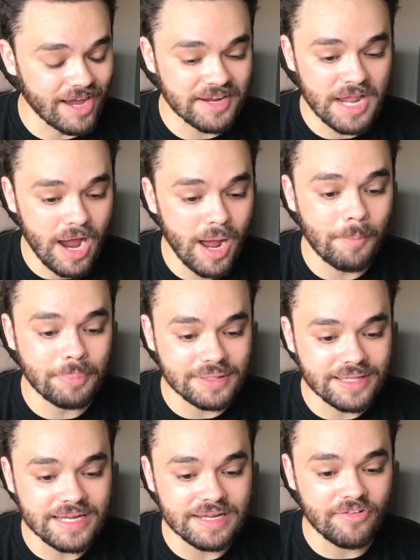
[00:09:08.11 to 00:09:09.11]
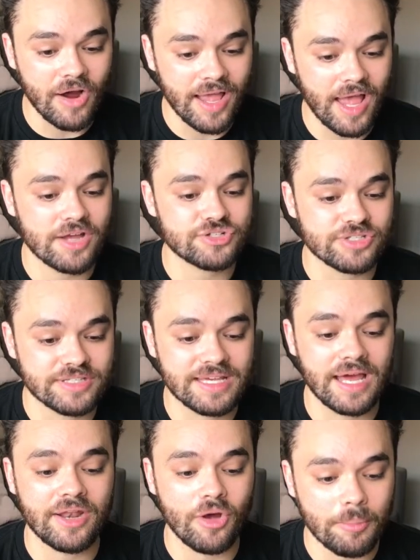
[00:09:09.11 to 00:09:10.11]
I can't believe, I actually
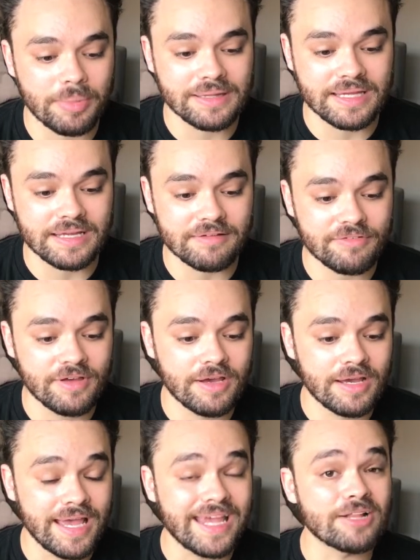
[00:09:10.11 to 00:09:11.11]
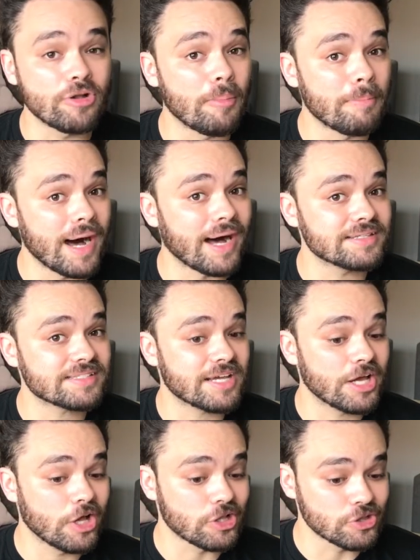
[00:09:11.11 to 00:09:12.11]
cannot believe Elon Musk
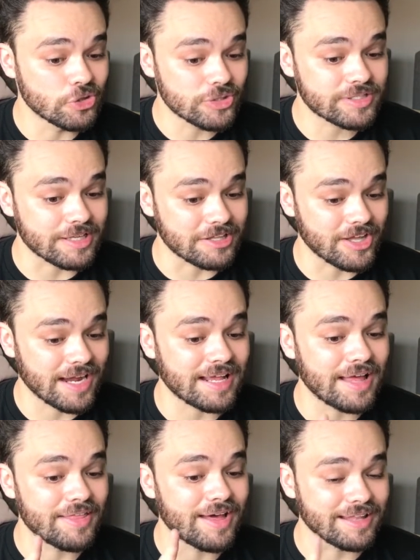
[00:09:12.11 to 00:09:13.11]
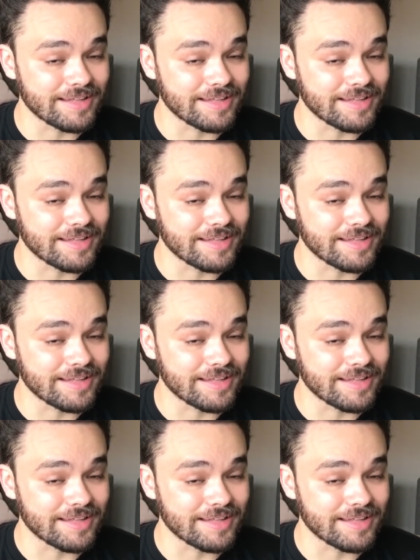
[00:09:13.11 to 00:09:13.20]
looked like a